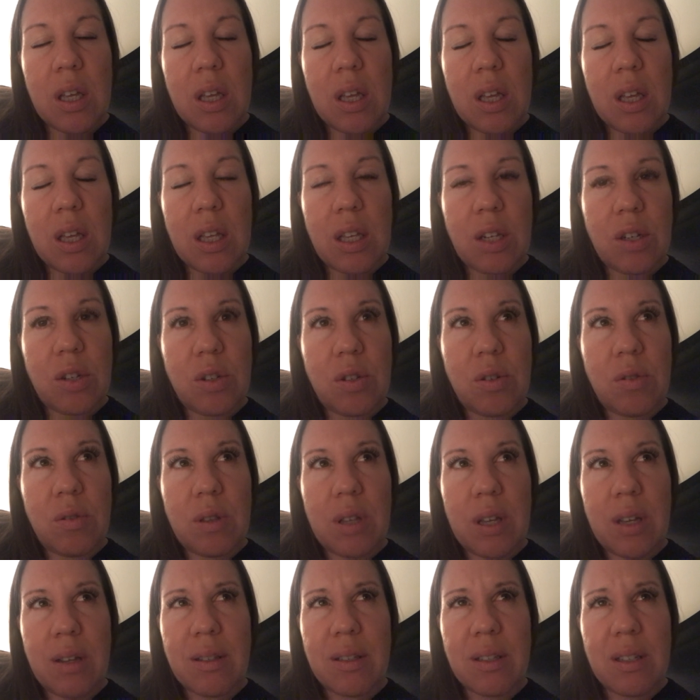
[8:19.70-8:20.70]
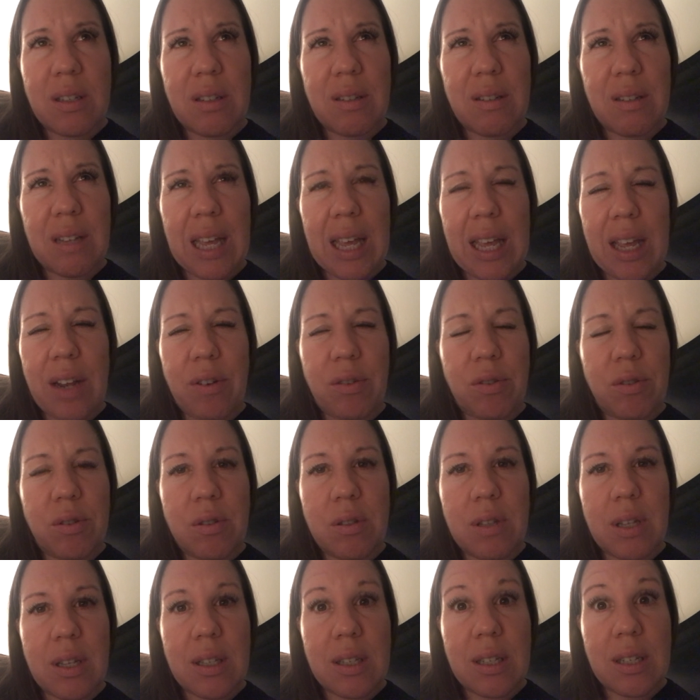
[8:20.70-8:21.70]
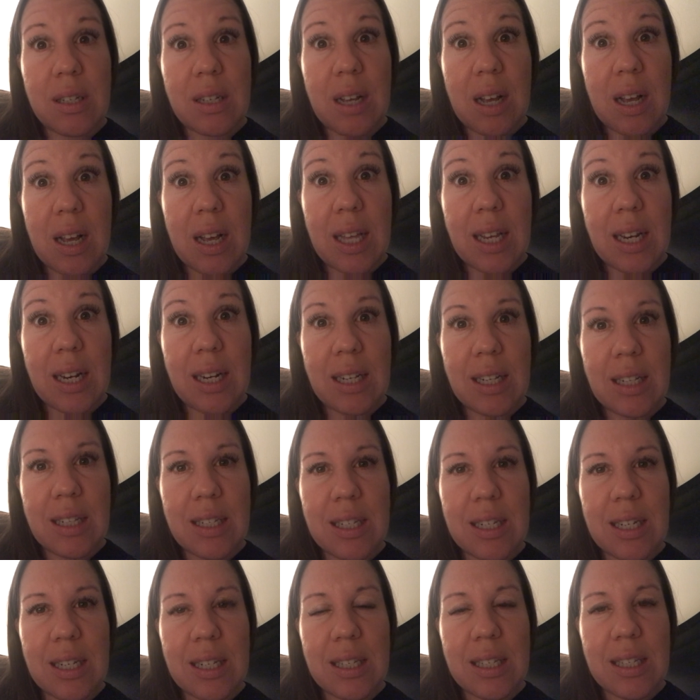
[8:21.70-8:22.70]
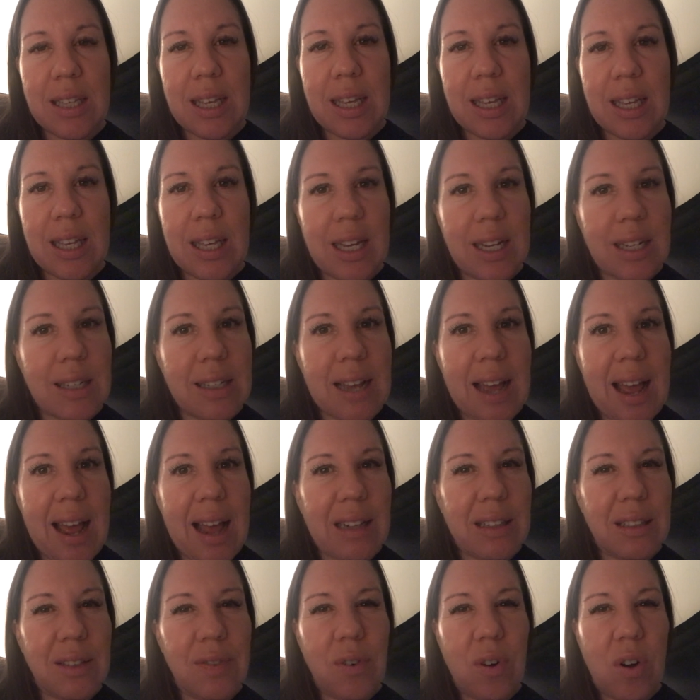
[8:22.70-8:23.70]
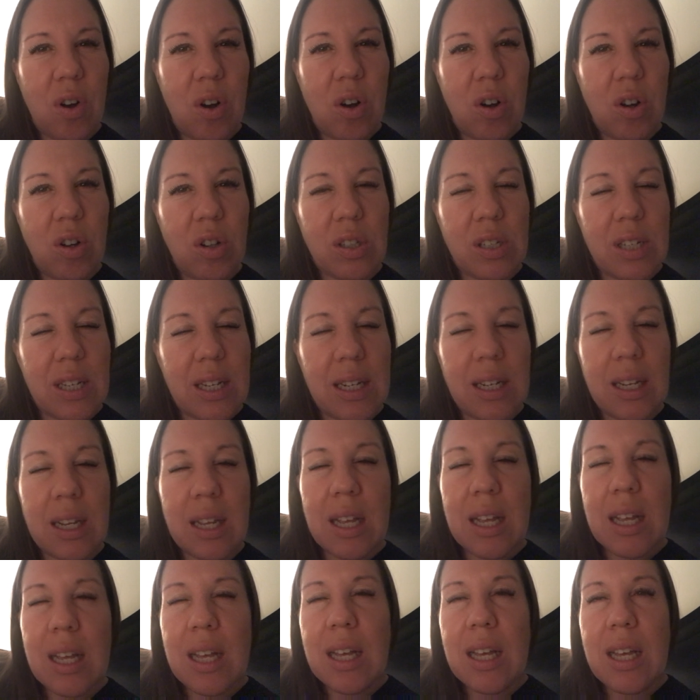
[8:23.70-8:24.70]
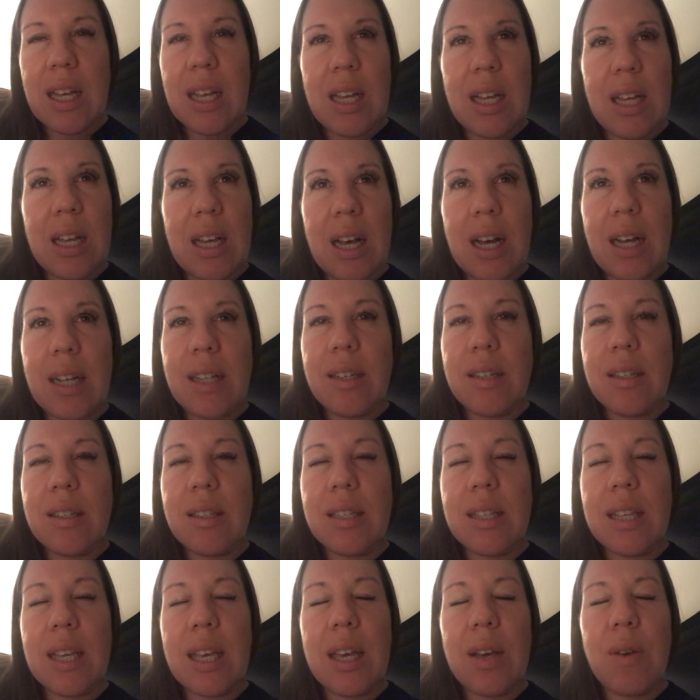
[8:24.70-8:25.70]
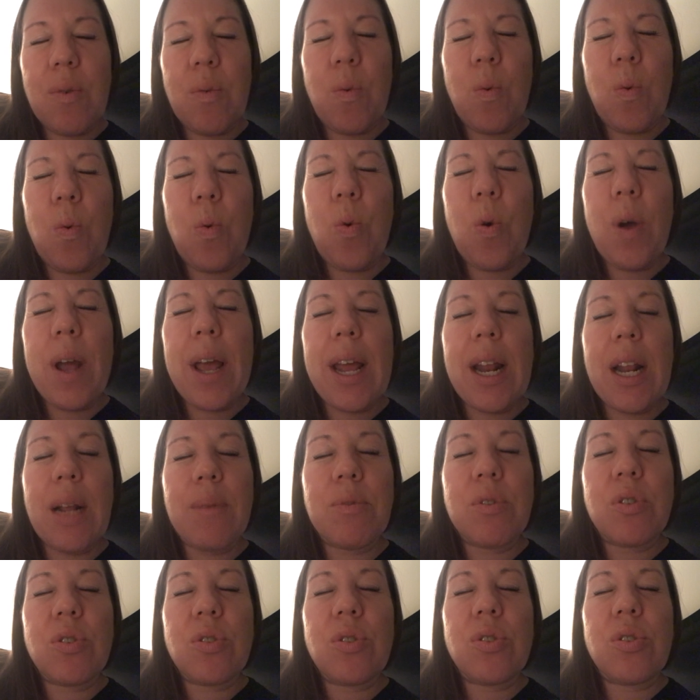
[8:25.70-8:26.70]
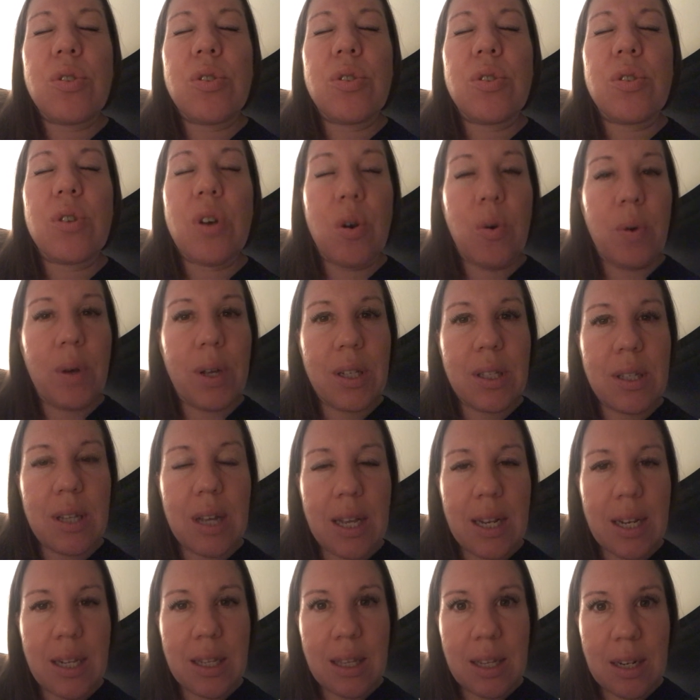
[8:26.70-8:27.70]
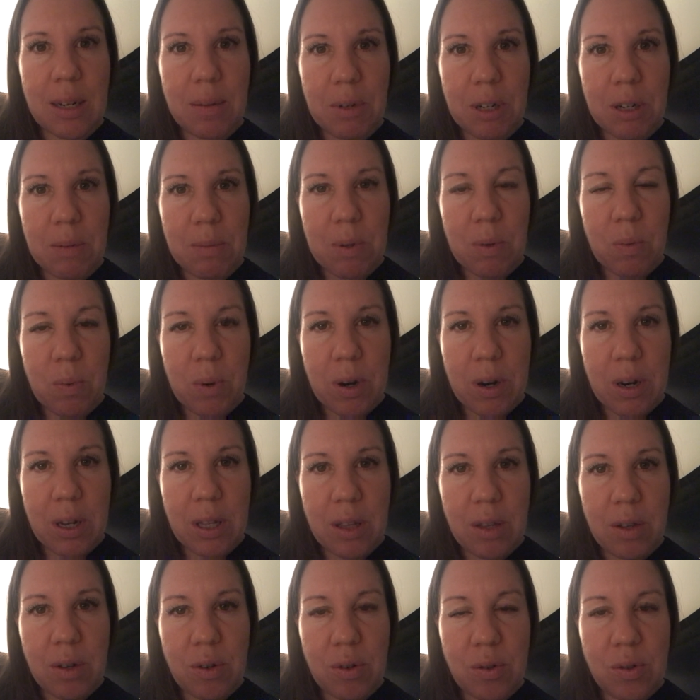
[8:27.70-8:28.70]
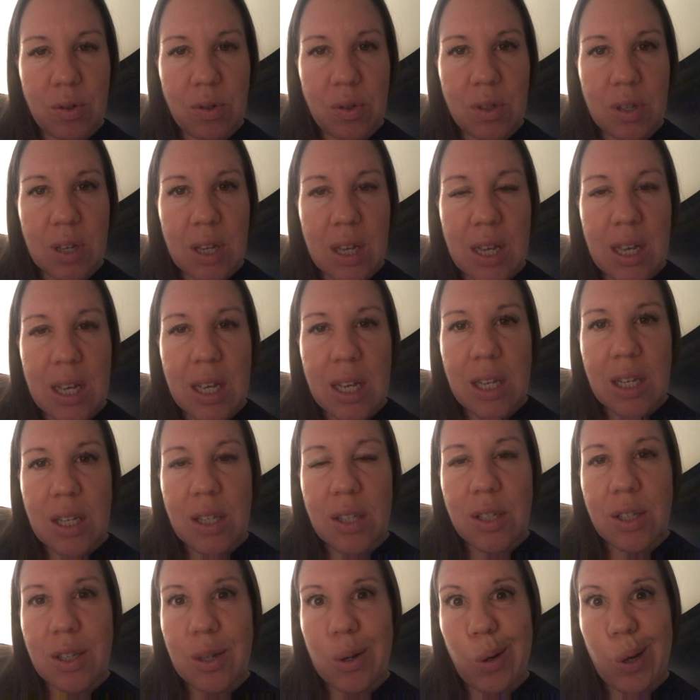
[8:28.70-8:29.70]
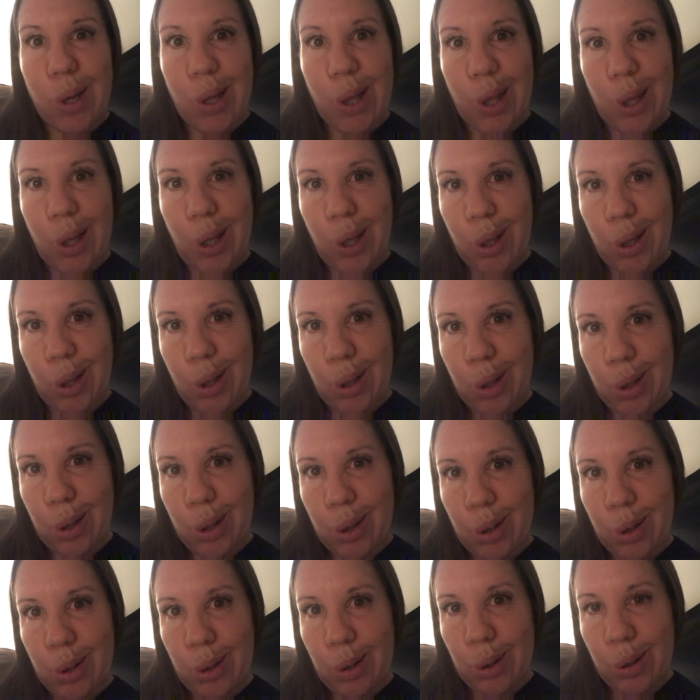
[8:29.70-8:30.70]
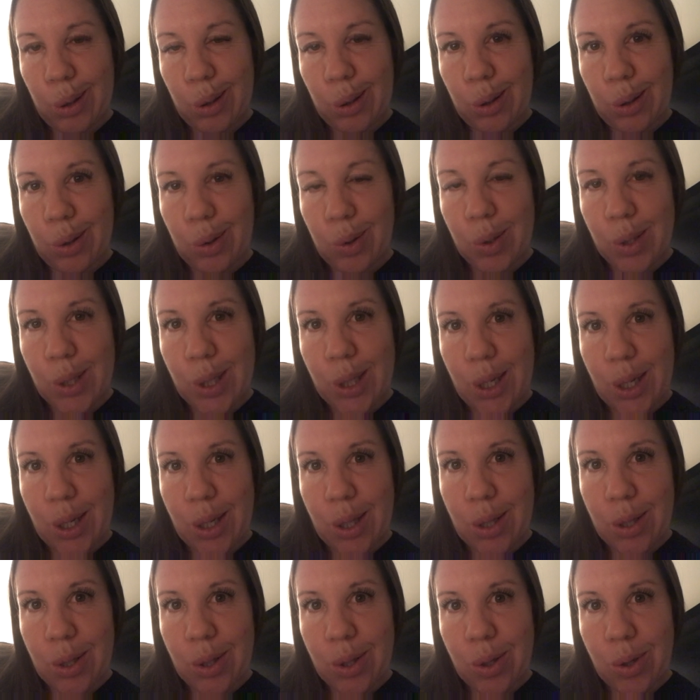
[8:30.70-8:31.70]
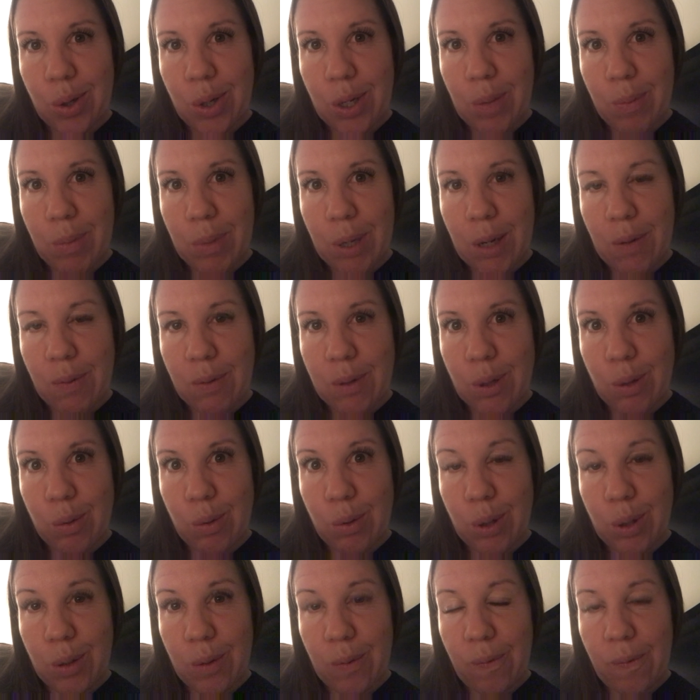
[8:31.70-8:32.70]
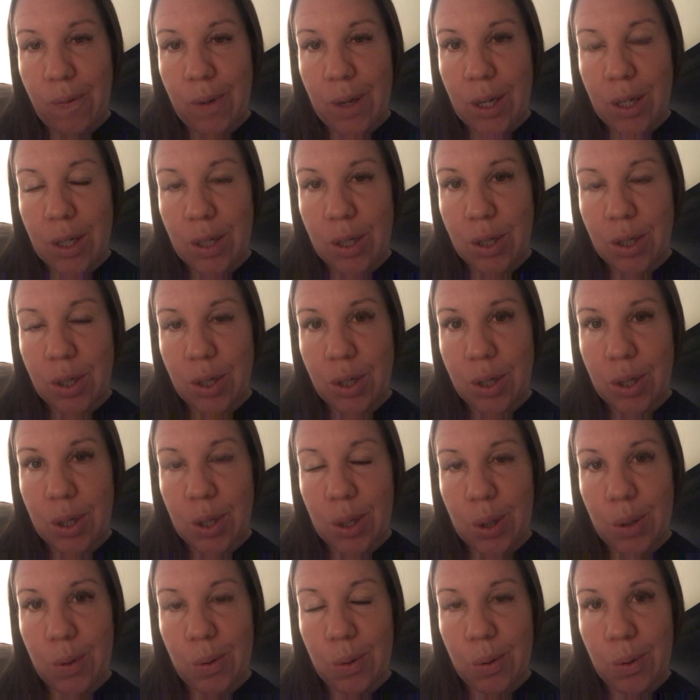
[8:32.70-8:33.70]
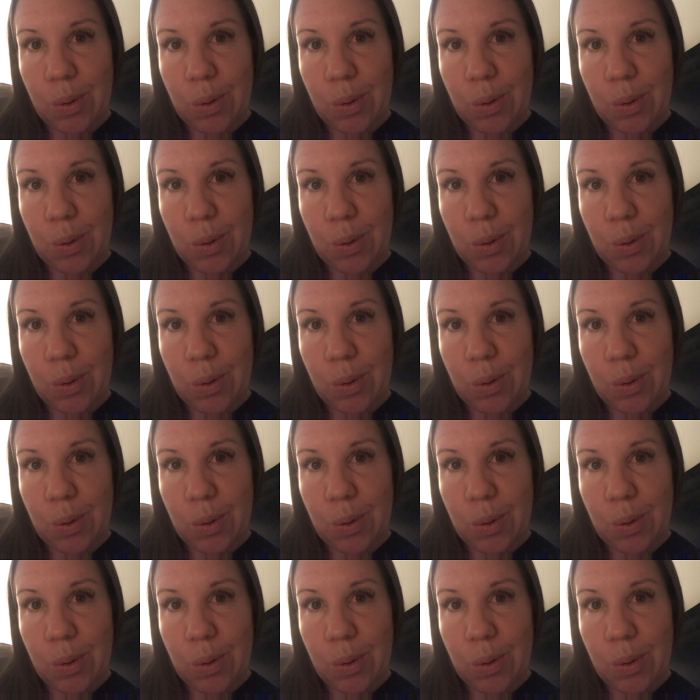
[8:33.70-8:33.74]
in 2008 or 2009, and it says like kicked asphalt, and I just can't wait. I'm so excited that I'm going to be wearing those. So I think towards the end of this journey, I might have to do a little fashion show.